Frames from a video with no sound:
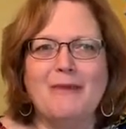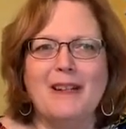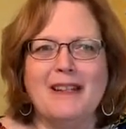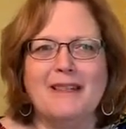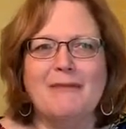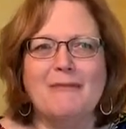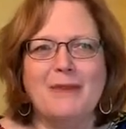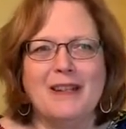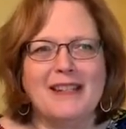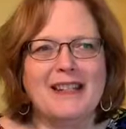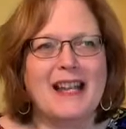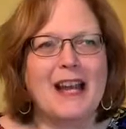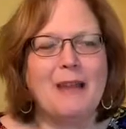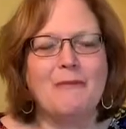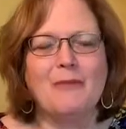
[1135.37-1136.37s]
one, one
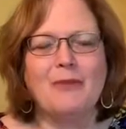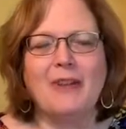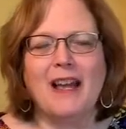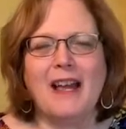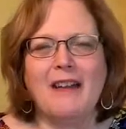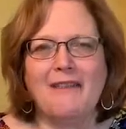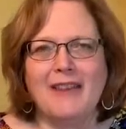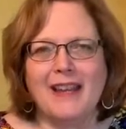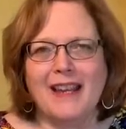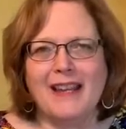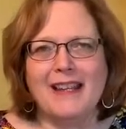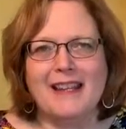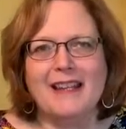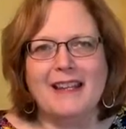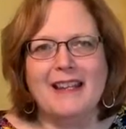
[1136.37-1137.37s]
time we'll have
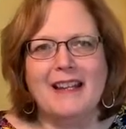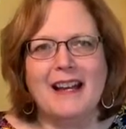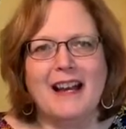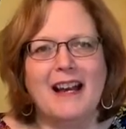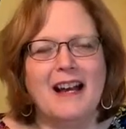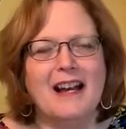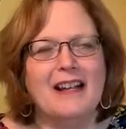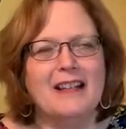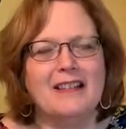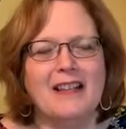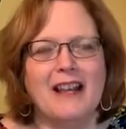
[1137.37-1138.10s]
a uh,